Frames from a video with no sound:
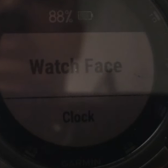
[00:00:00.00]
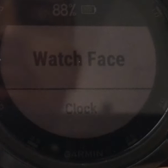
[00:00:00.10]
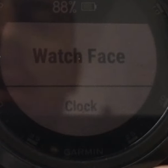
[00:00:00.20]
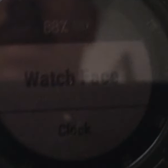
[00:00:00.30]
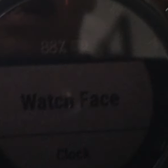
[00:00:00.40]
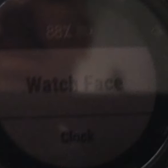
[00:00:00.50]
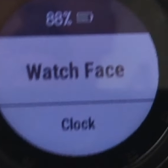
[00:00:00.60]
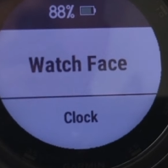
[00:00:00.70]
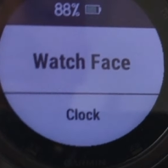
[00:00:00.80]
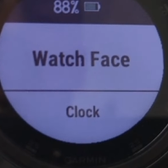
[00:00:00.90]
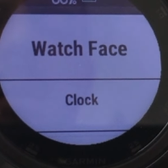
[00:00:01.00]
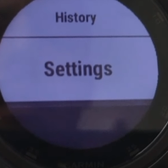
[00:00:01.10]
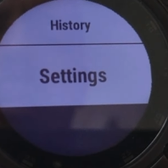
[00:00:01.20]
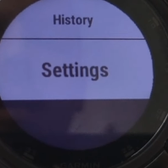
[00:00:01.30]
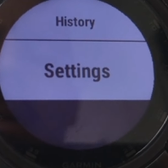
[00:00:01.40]
so I'll show you some
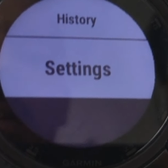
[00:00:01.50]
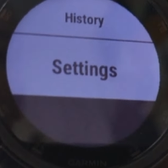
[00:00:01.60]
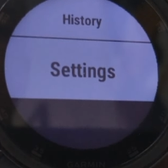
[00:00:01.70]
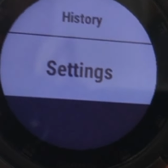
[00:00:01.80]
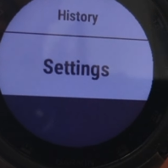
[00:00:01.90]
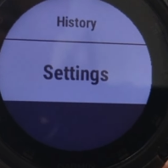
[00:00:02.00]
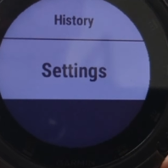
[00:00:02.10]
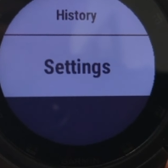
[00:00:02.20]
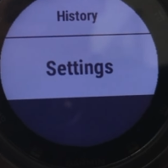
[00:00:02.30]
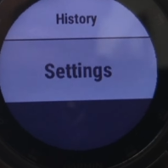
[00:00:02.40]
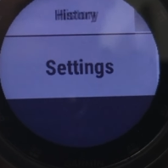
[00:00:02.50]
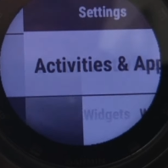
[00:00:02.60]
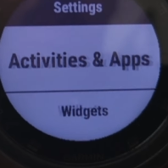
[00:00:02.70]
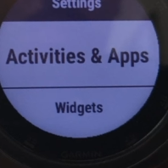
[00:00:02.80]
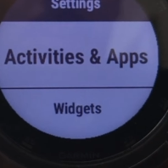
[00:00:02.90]
tips to kind of help get
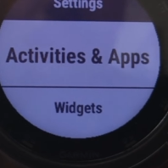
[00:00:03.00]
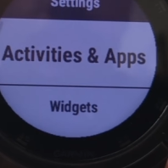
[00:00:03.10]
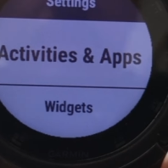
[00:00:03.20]
started.